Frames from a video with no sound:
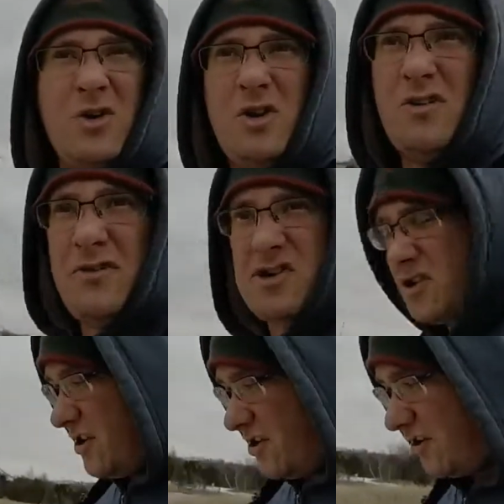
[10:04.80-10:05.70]
cool little
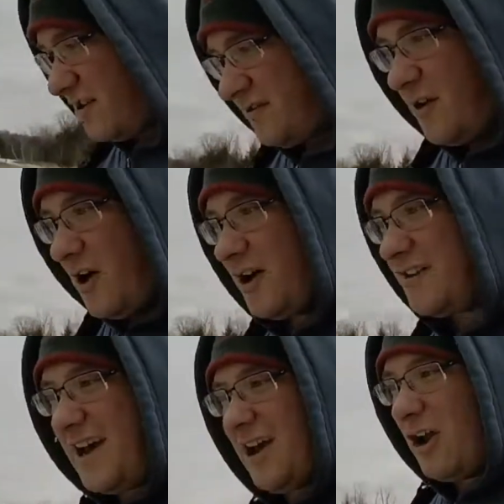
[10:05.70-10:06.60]
fish in here, and it's fun.
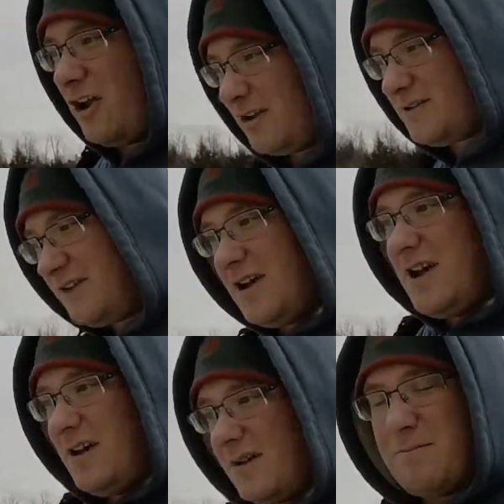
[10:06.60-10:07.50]
It's kind of
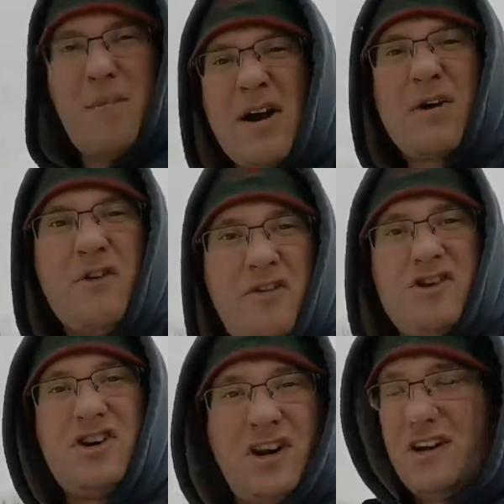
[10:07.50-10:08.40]
micro
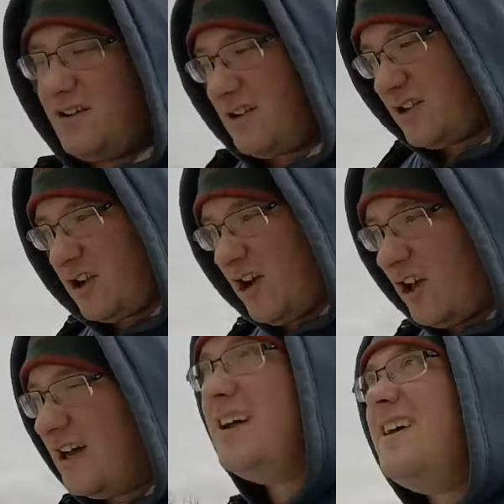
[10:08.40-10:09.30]
fishing, I like to
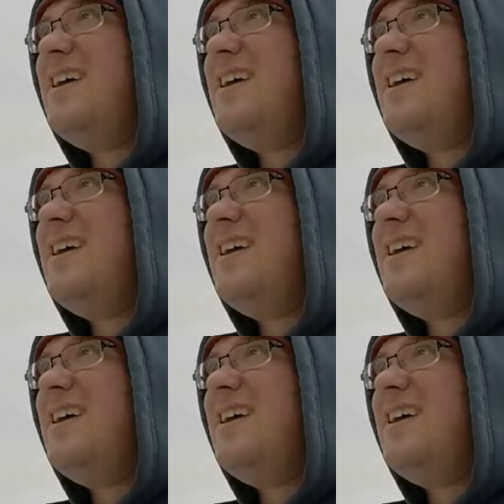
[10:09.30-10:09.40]
call it.